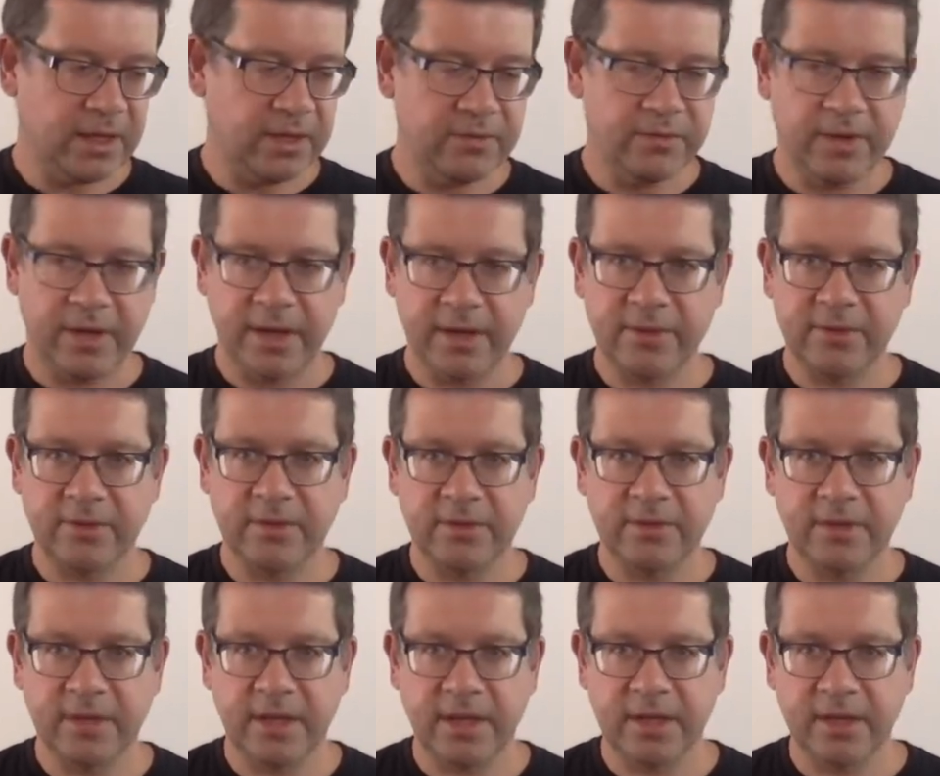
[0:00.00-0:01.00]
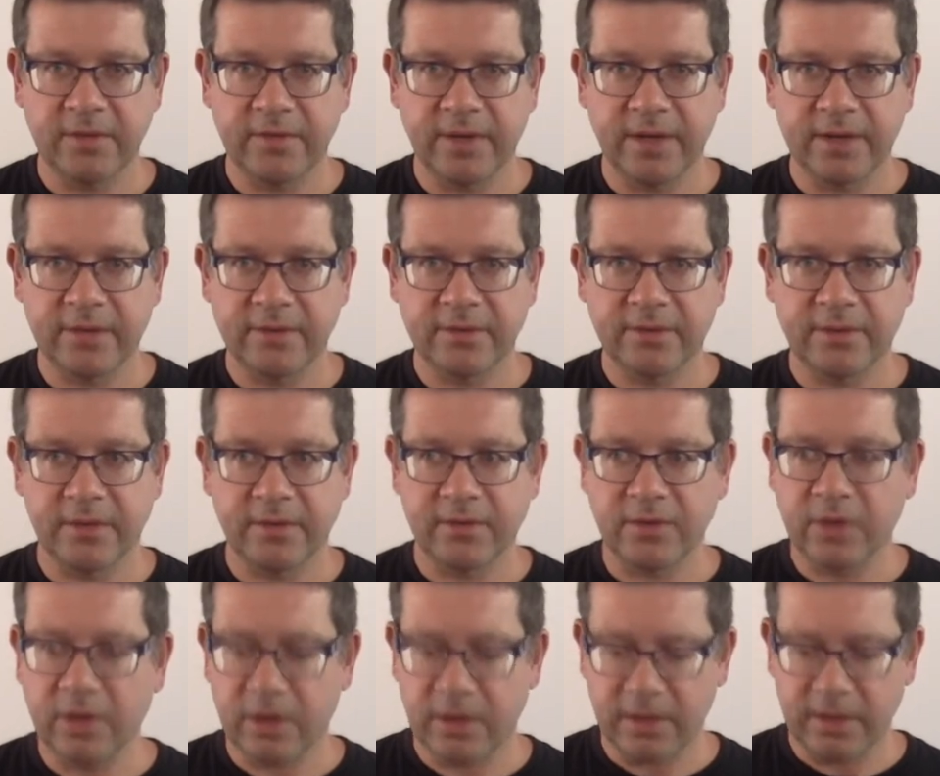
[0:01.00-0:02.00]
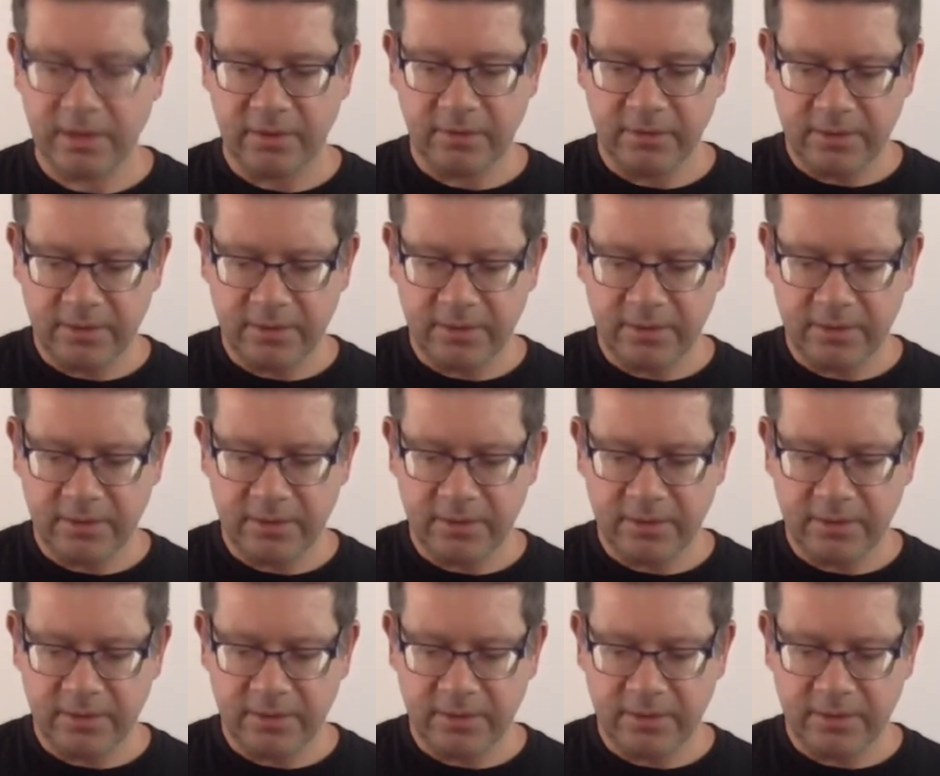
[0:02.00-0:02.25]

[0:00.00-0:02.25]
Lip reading: devices and AR devices I've got,